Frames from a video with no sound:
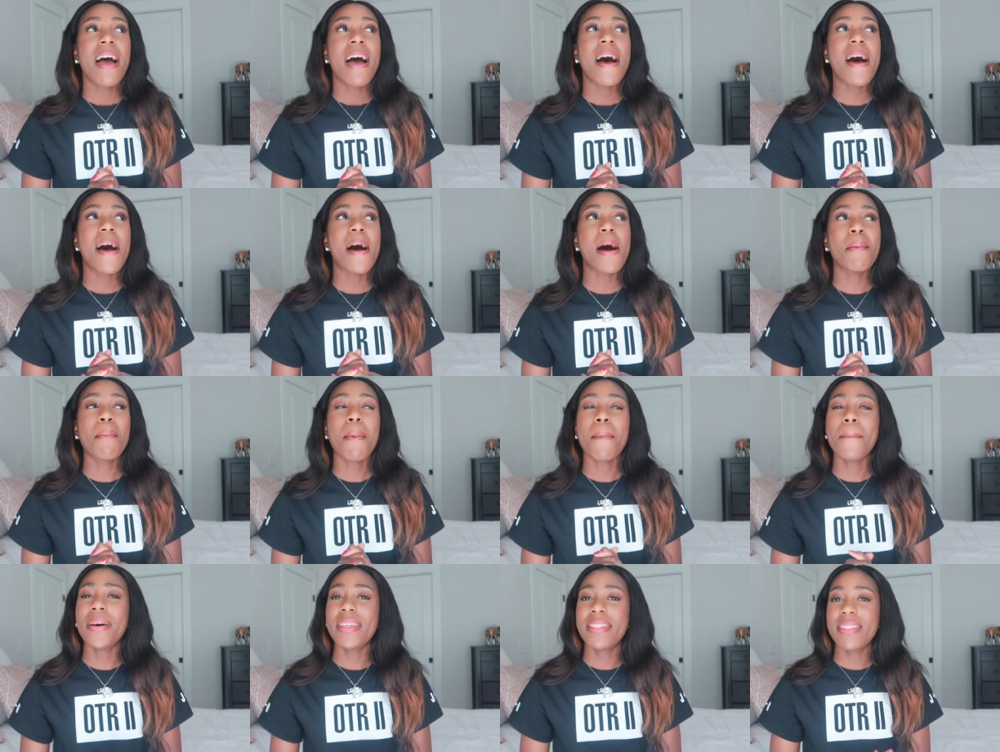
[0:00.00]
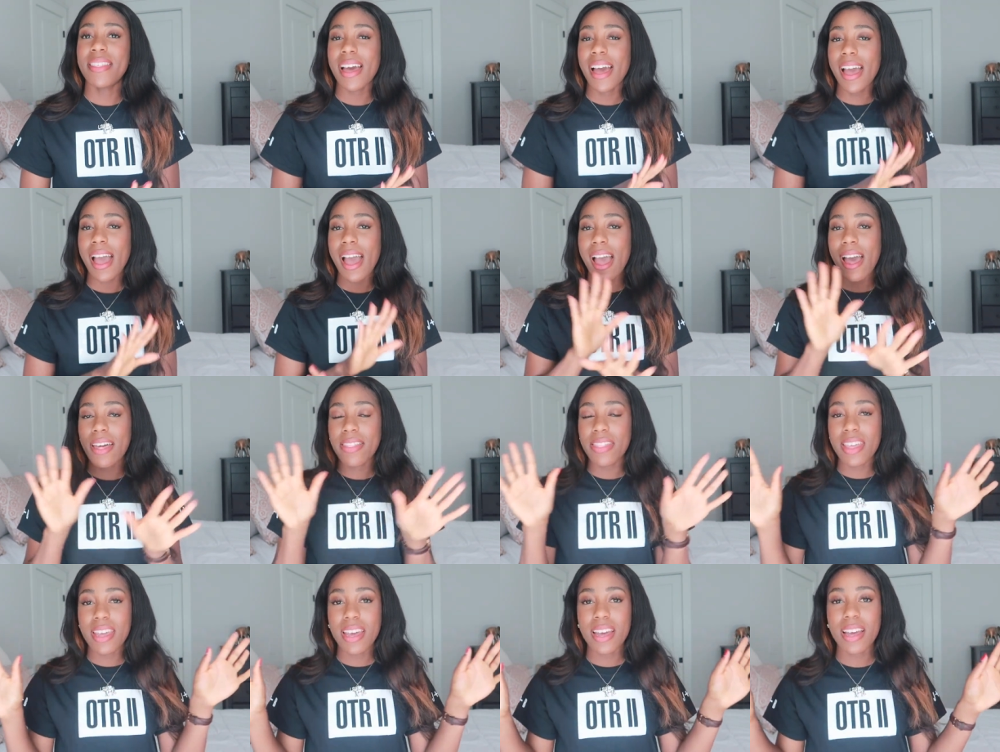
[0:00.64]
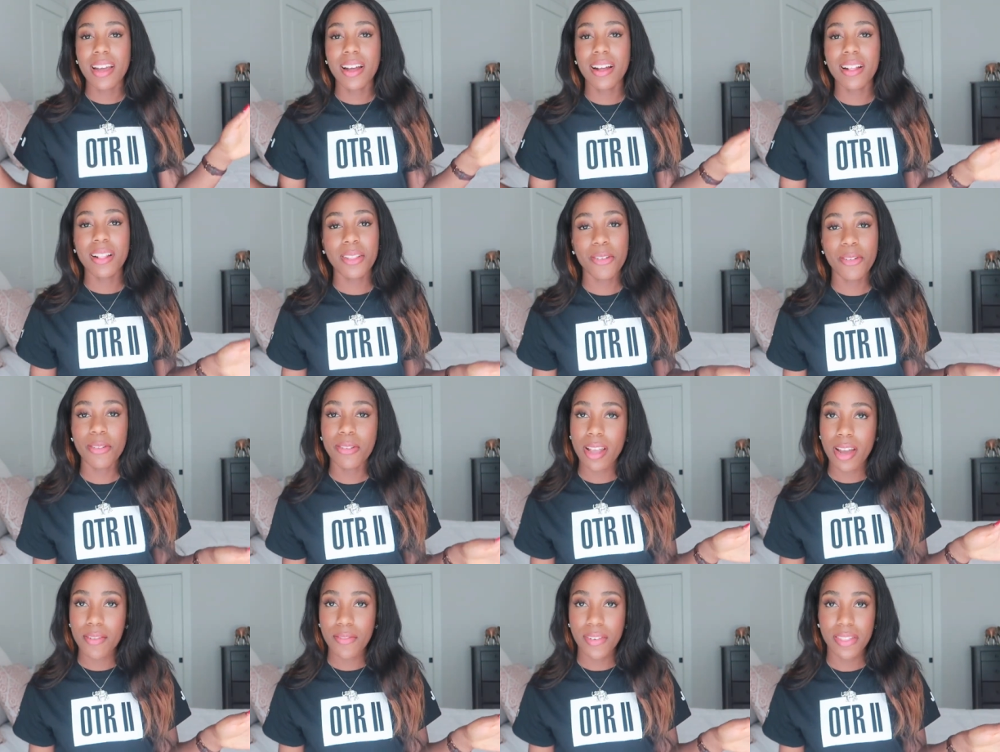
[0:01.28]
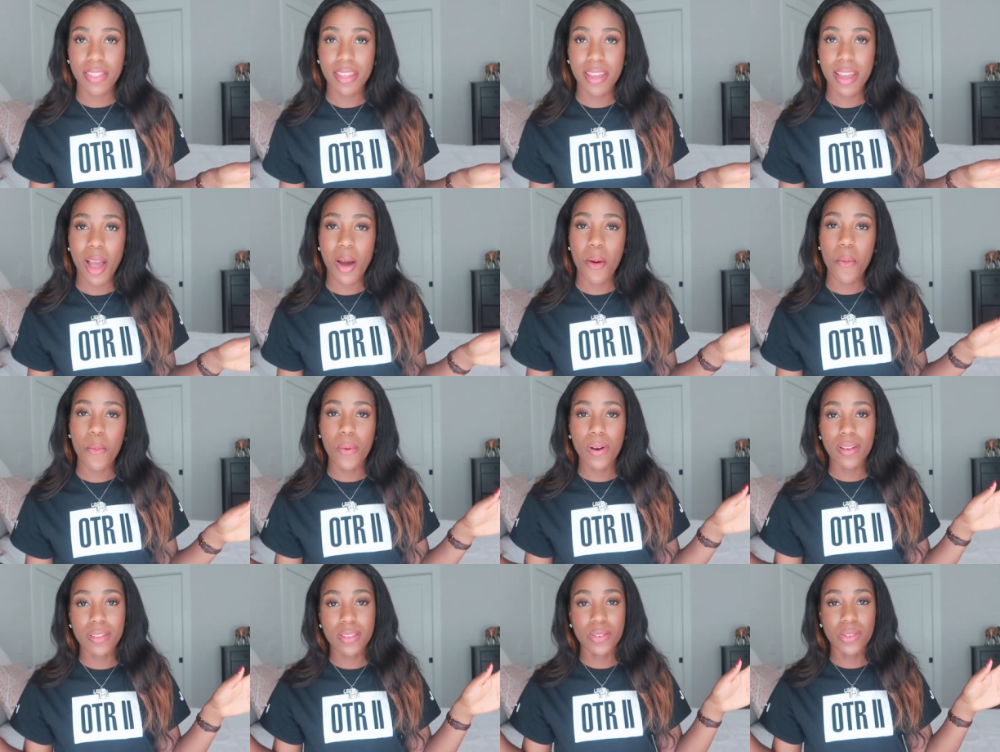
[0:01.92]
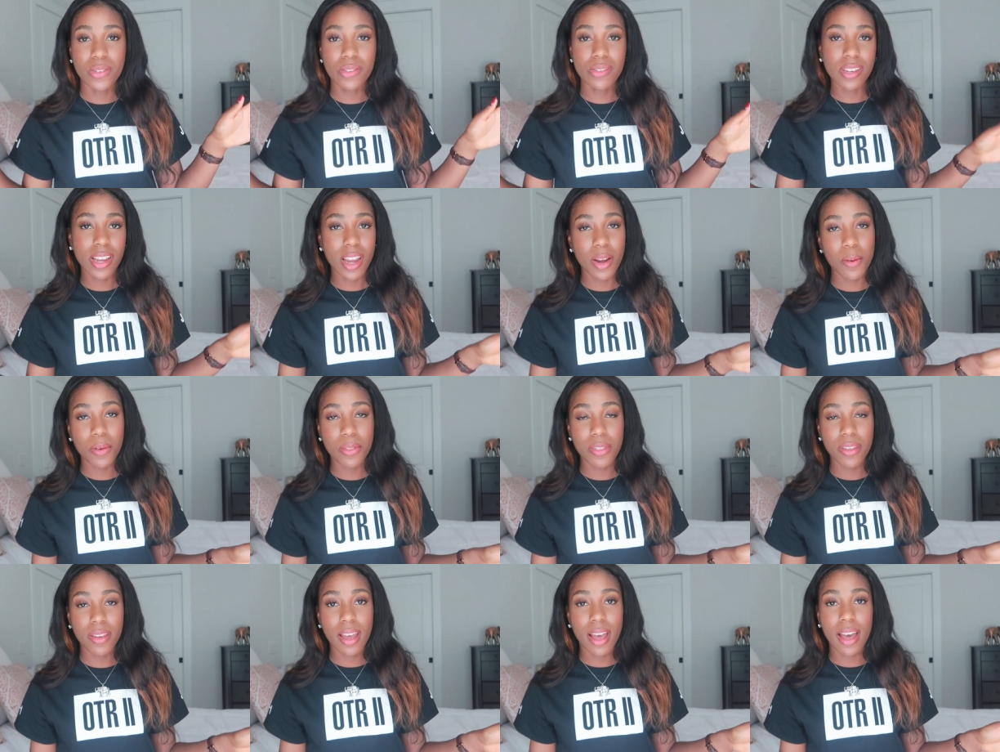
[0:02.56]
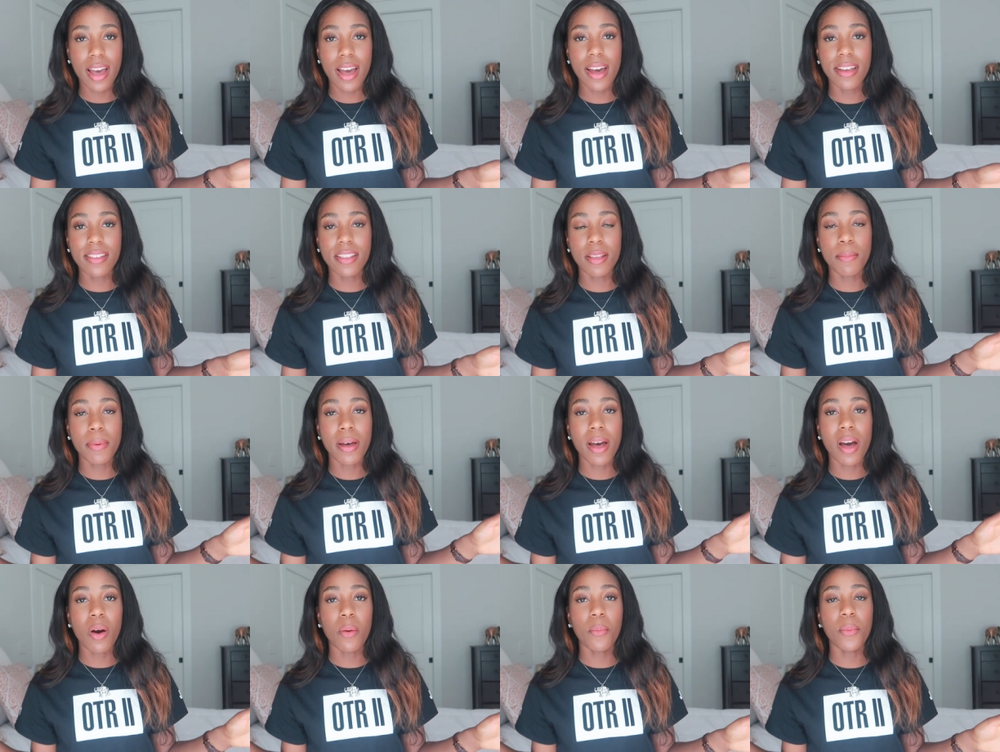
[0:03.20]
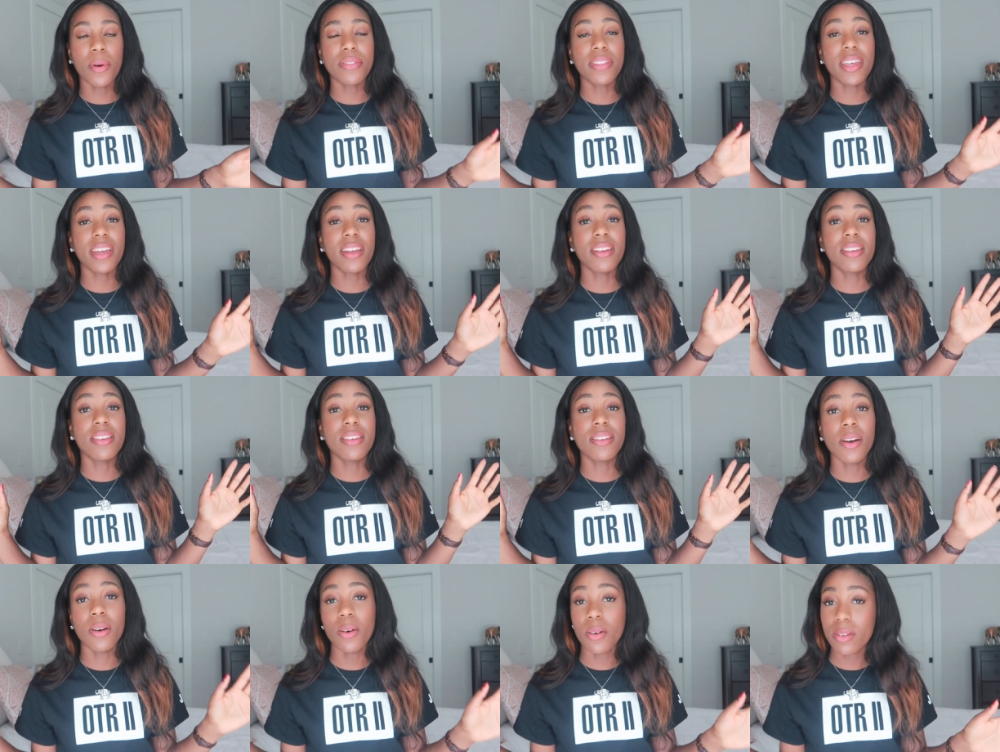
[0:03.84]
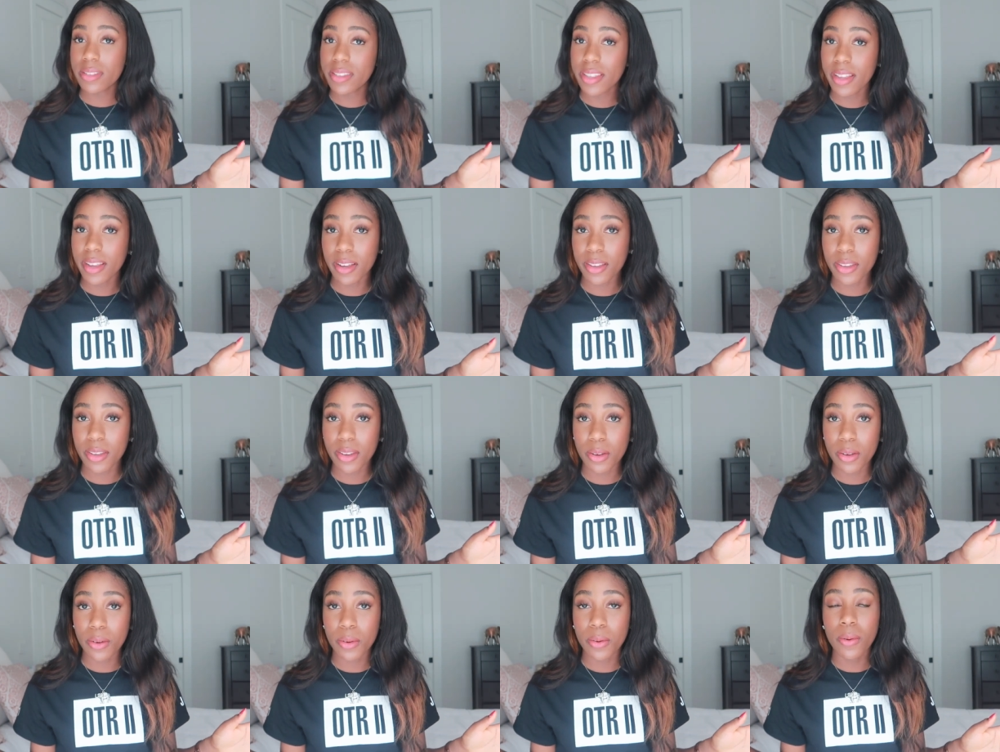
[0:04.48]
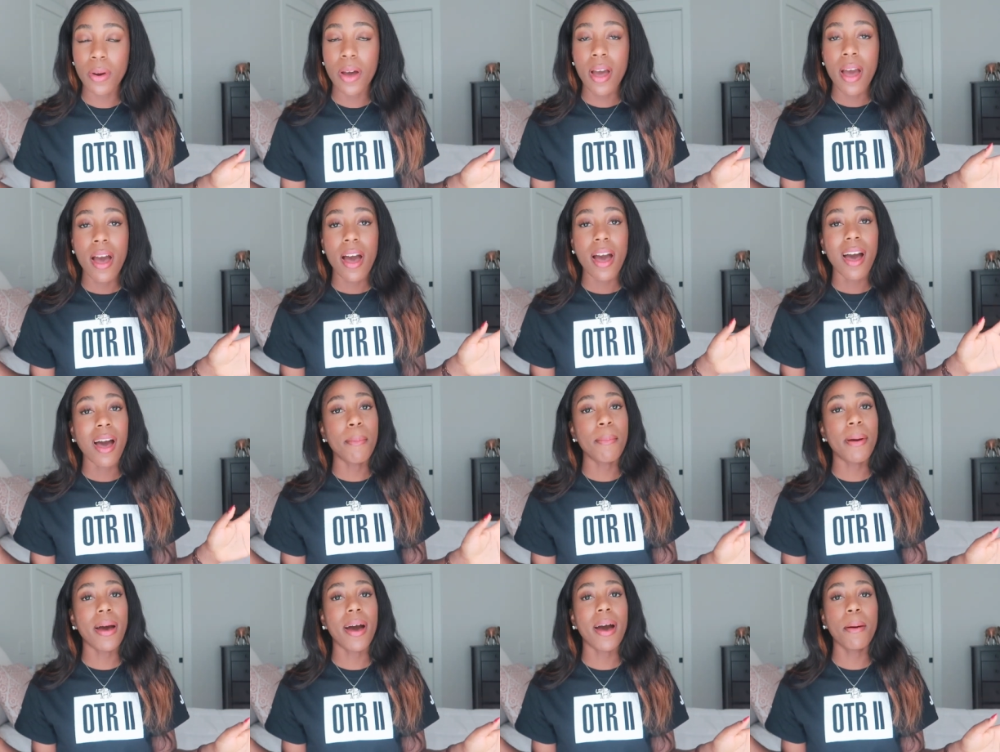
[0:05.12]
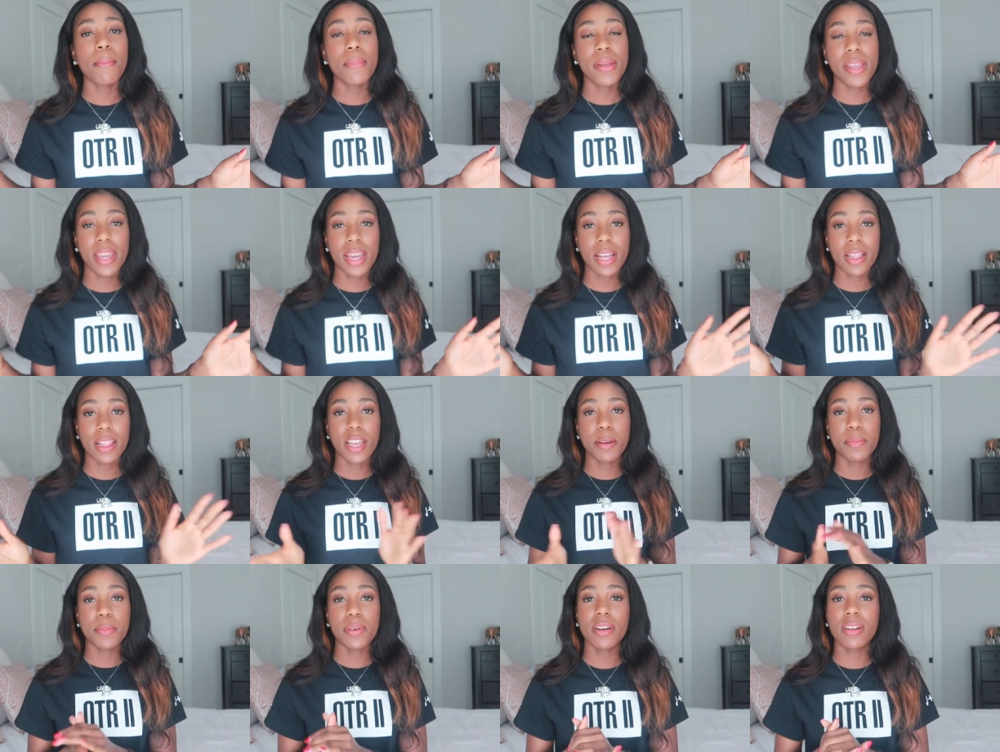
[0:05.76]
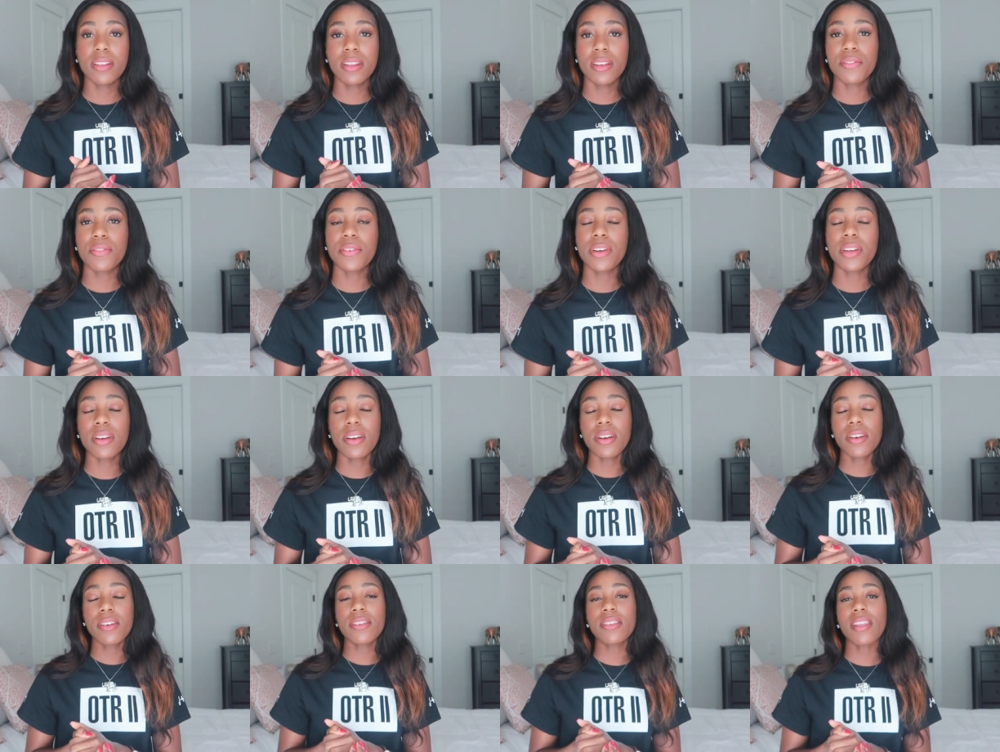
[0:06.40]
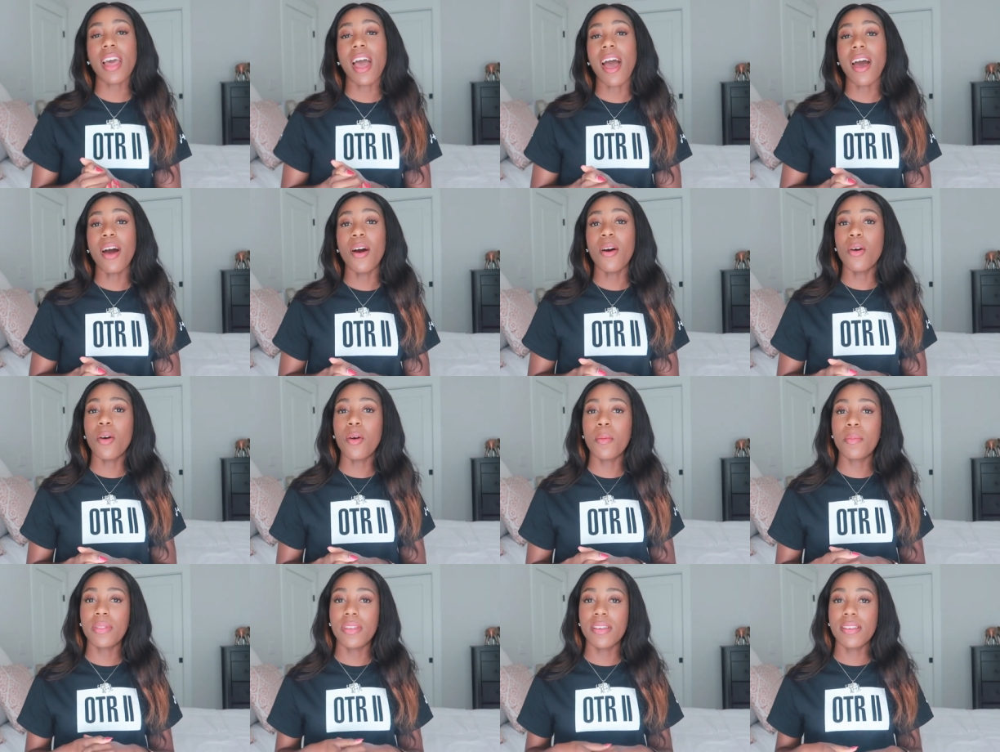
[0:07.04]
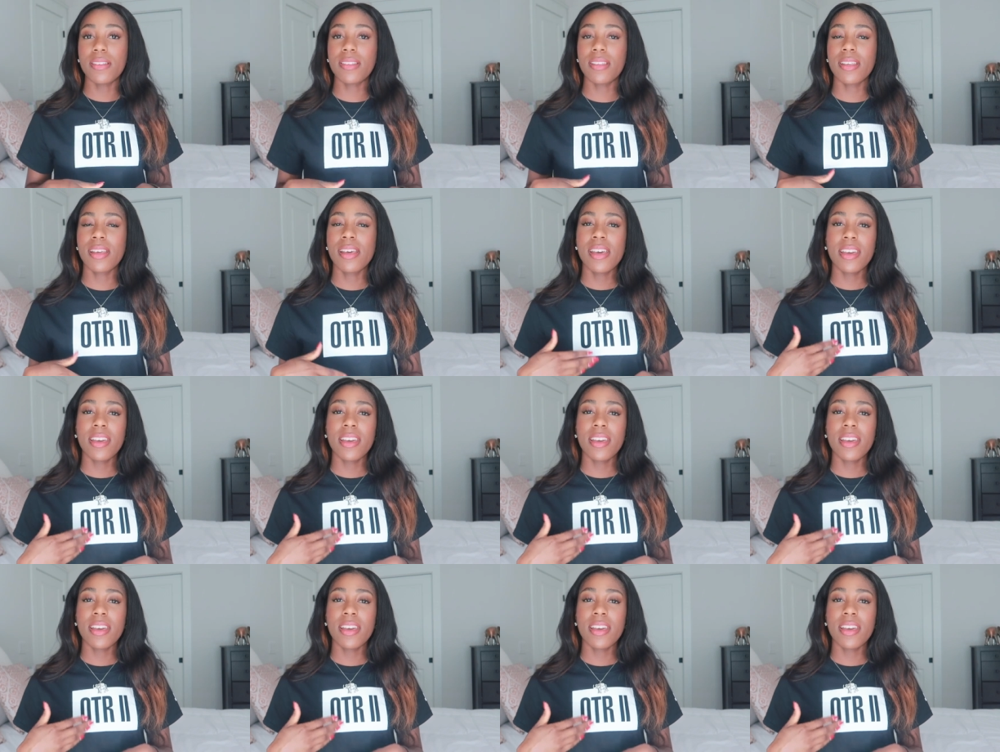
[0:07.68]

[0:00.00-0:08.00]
But that, I think, concludes everything I want to share with you guys about what they don't tell you about being a labor and delivery nurse. I hope this